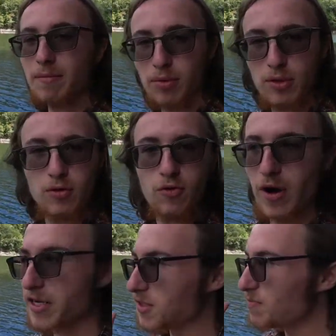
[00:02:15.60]

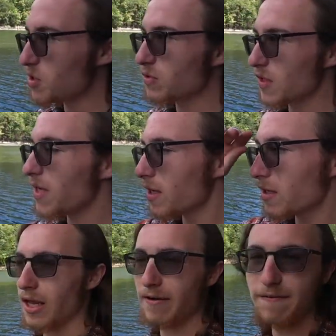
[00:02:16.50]
bluegrass music, a
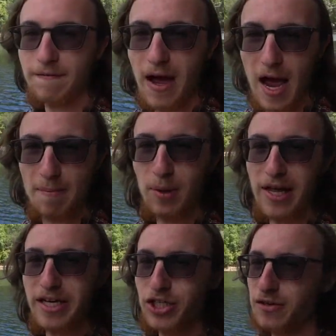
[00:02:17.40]
lot of
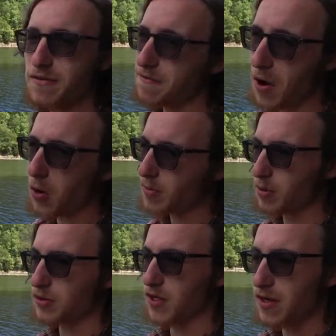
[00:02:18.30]
Appalachian folk
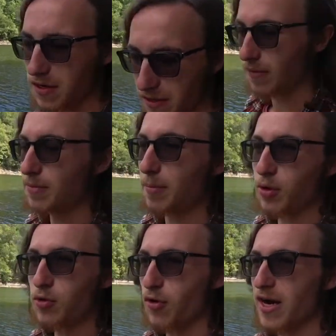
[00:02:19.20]
music from the
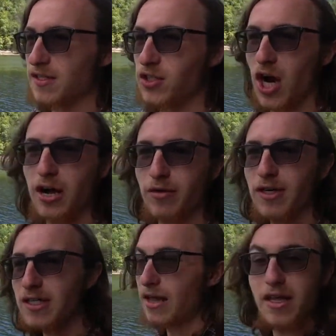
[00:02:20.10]
bluegrass
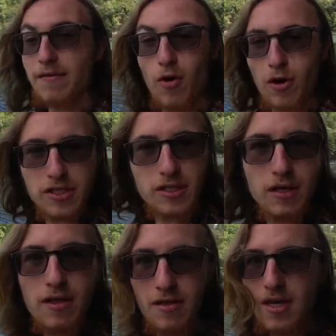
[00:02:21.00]
genre. And then of course,
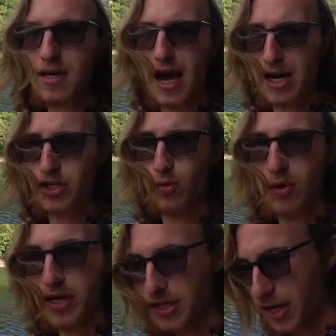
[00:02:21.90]
the actual
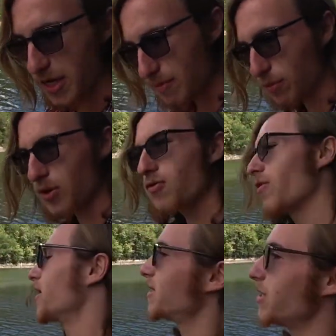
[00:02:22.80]
Kentucky
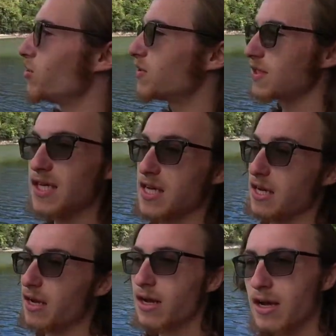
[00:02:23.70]
bluegrass that you see,
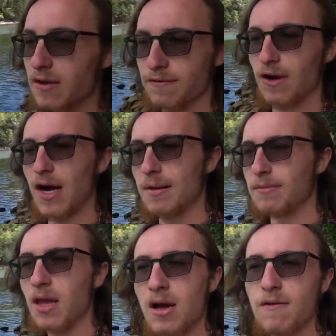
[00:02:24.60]
from
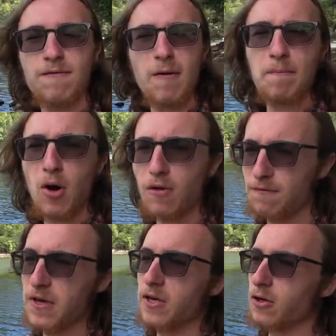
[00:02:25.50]
football
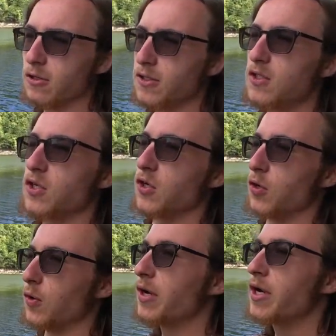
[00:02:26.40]
fields
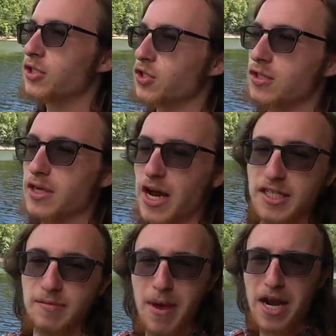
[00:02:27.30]
to just
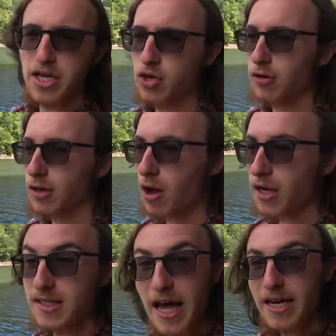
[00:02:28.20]
nice manicured
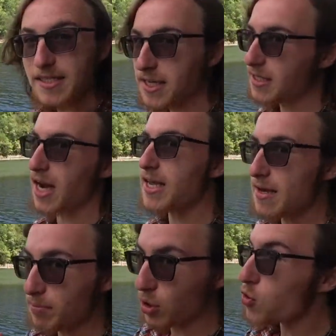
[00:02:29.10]
lawns, that is Kentucky
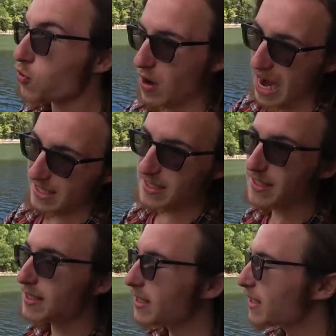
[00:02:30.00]
bluegrass.